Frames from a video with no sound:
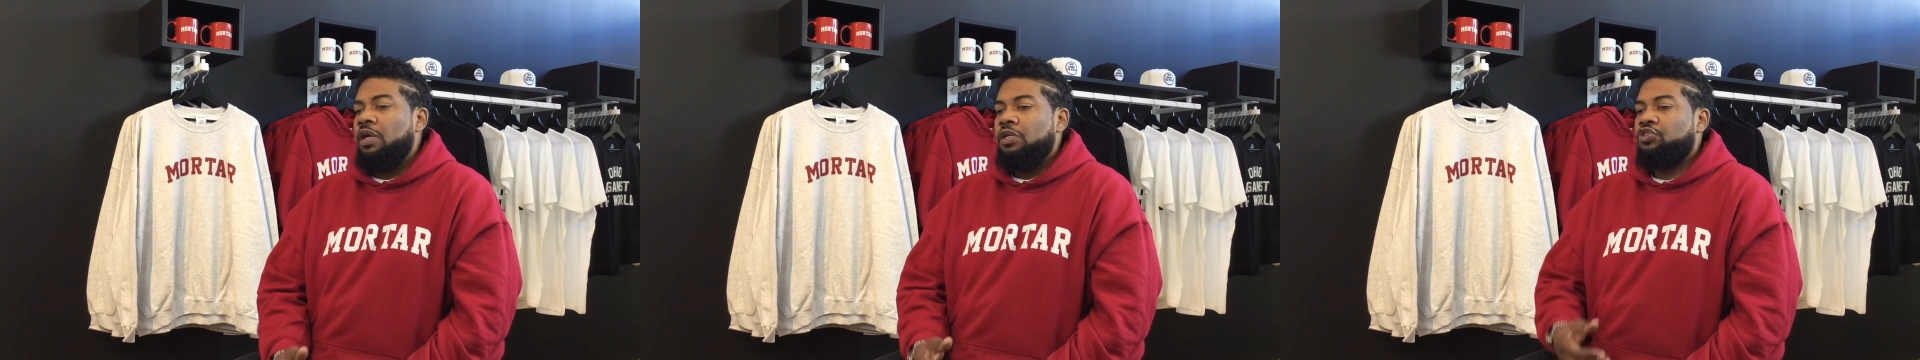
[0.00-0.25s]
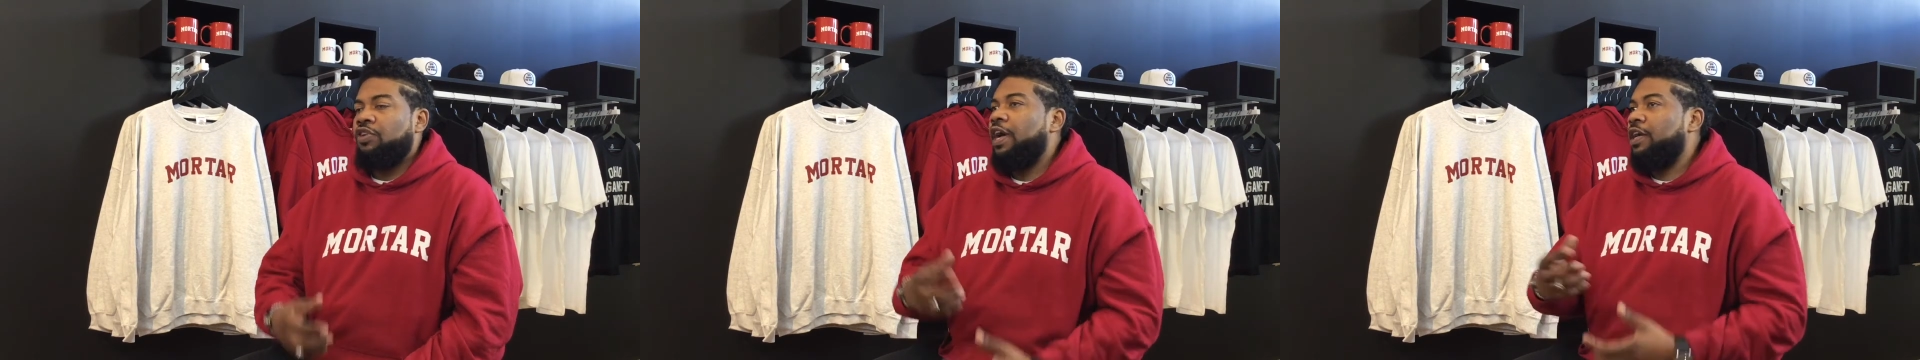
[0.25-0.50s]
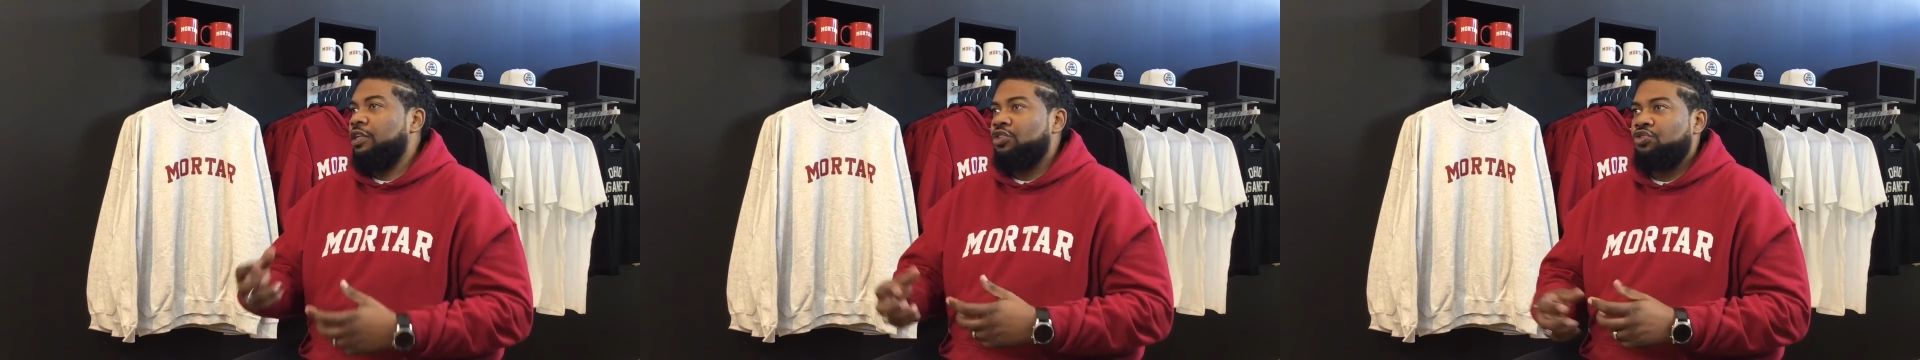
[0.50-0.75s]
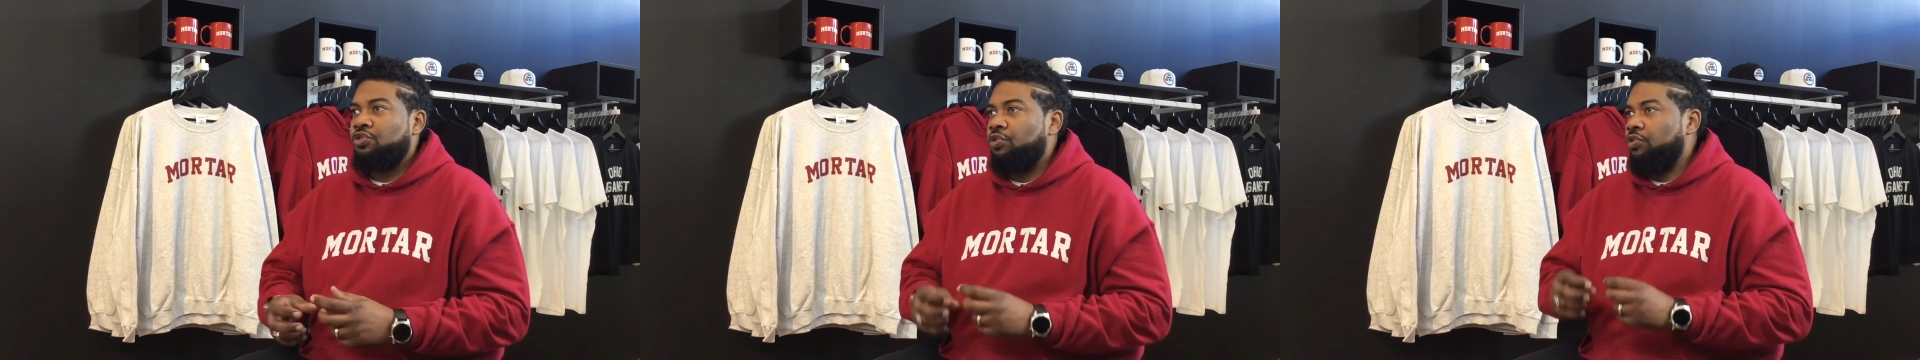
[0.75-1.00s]
tried and
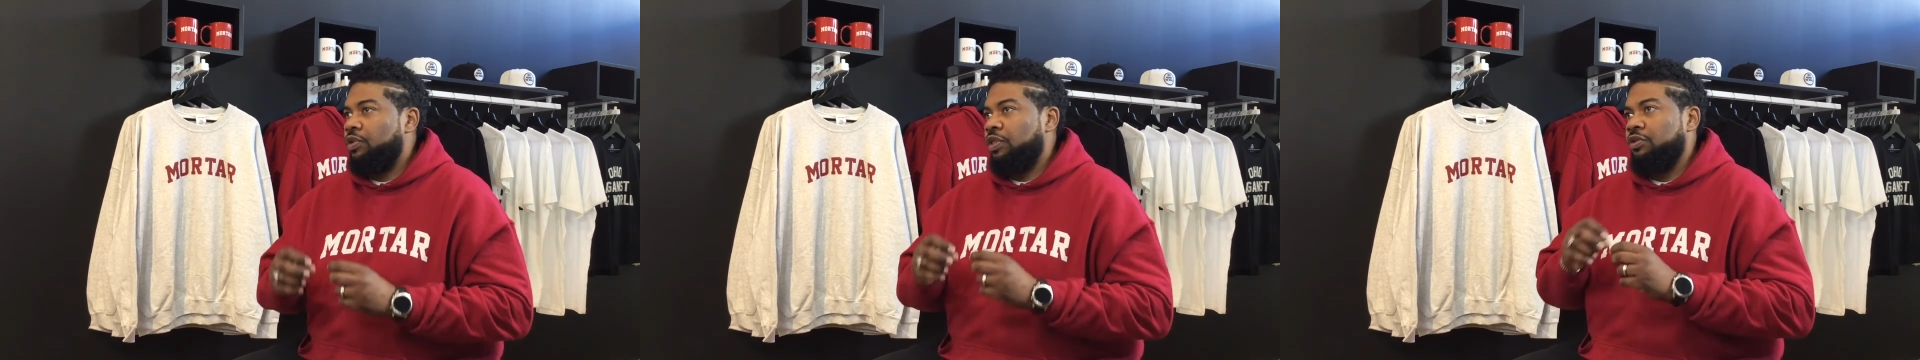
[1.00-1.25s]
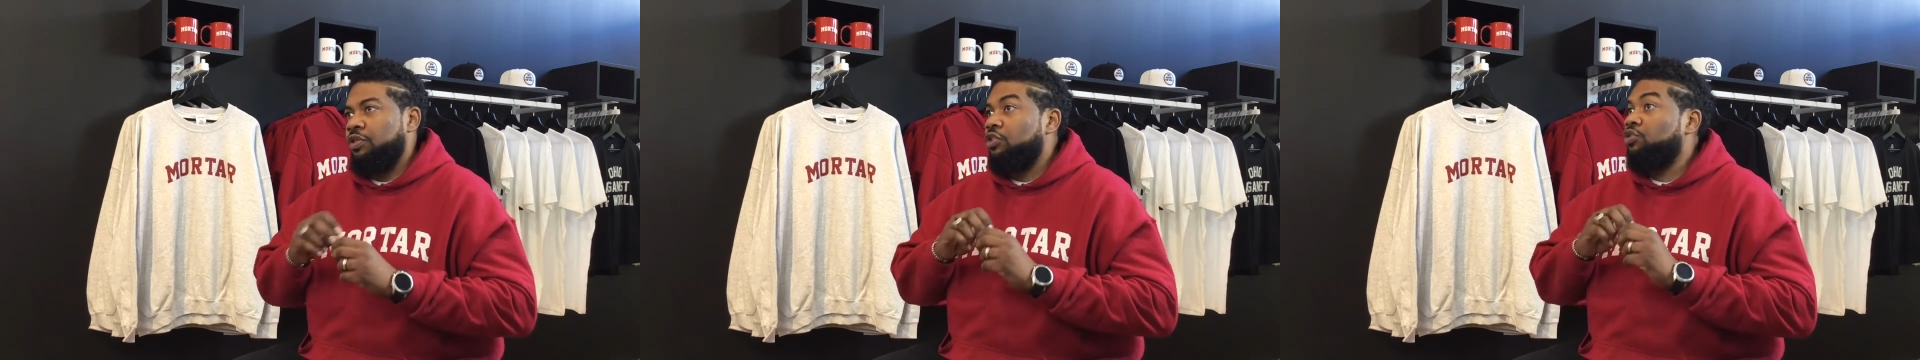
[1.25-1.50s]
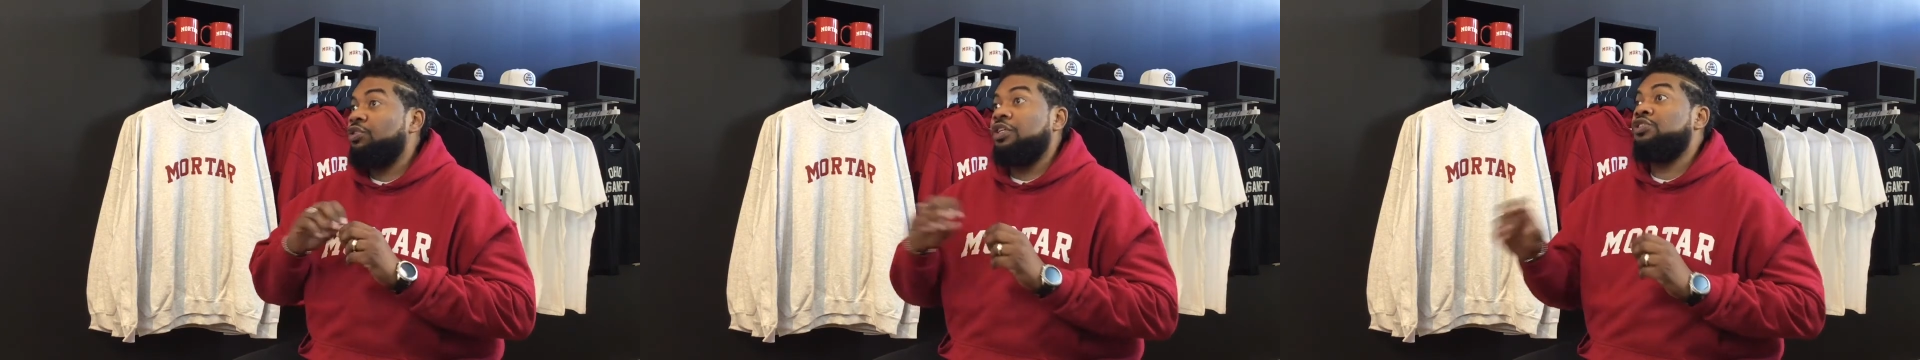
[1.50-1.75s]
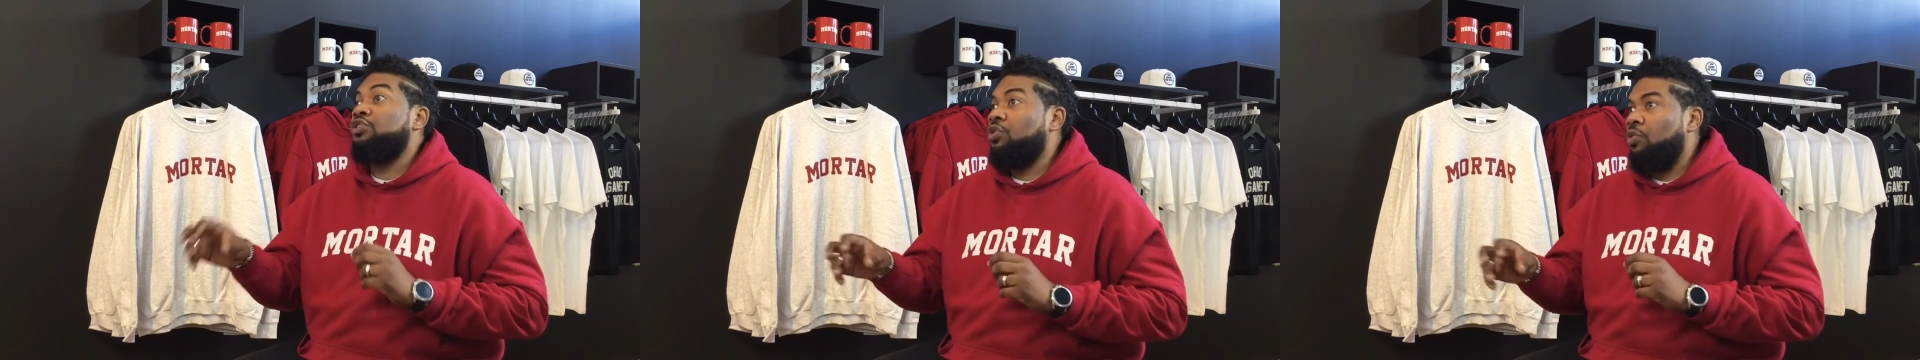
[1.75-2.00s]
true and they're the
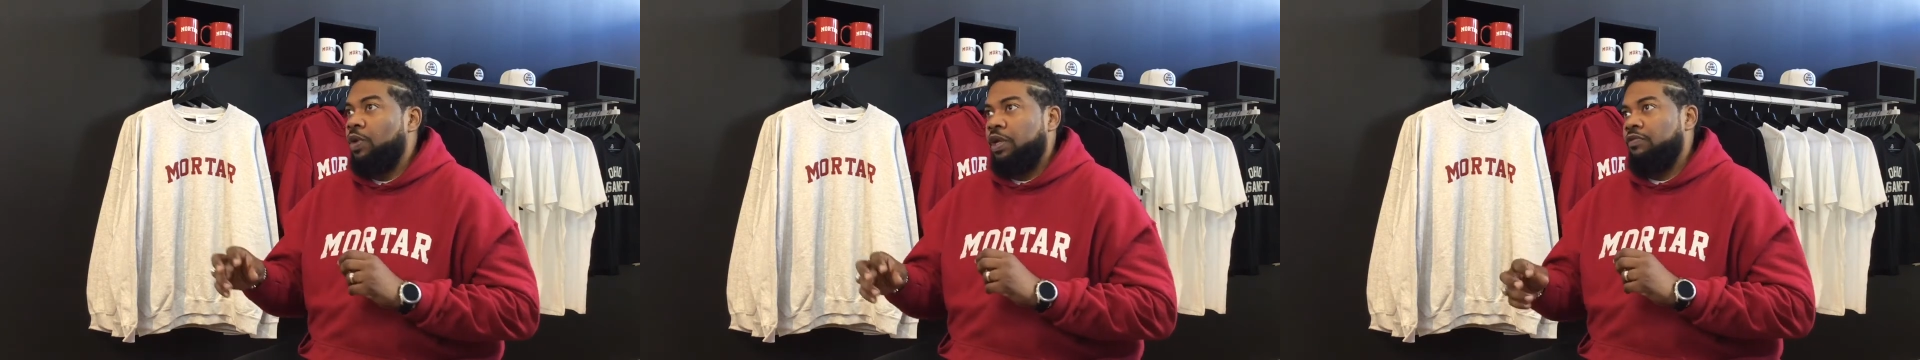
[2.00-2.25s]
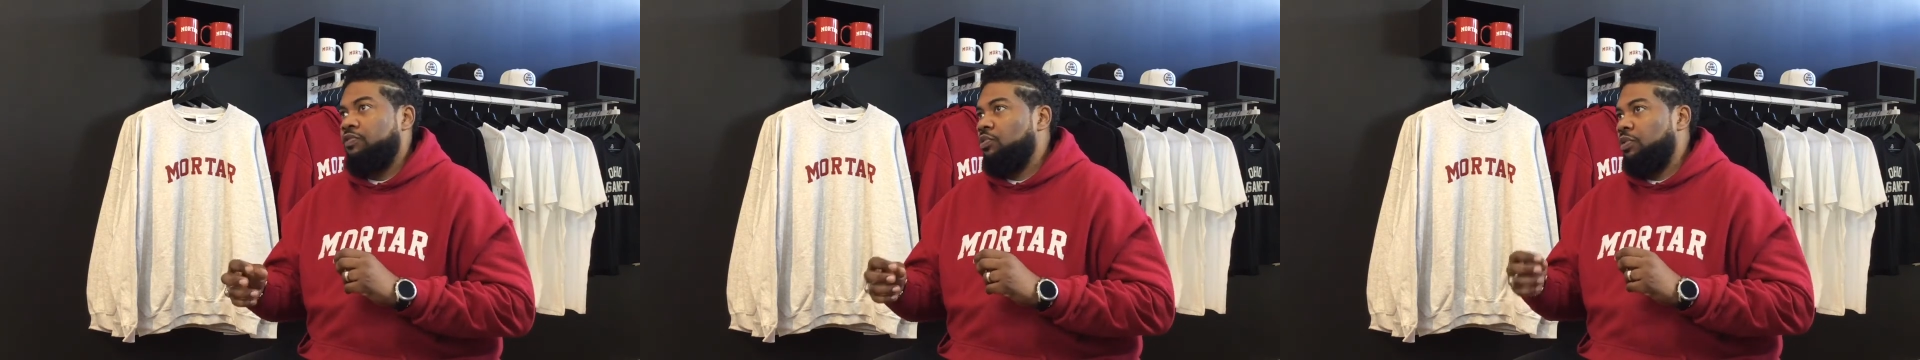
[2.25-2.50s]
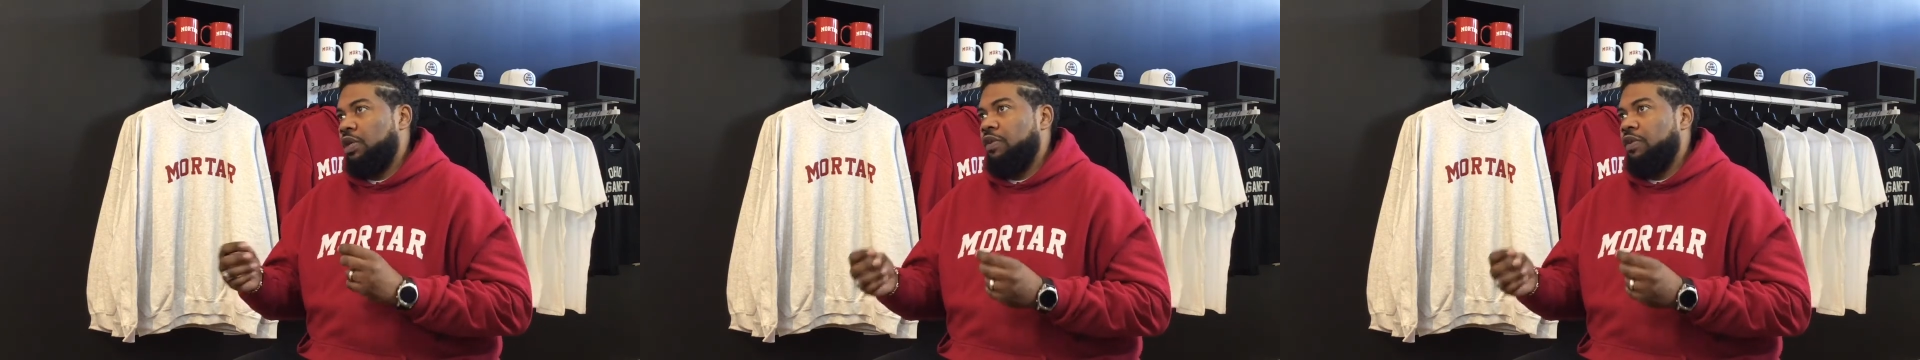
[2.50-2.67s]
traditional way of doing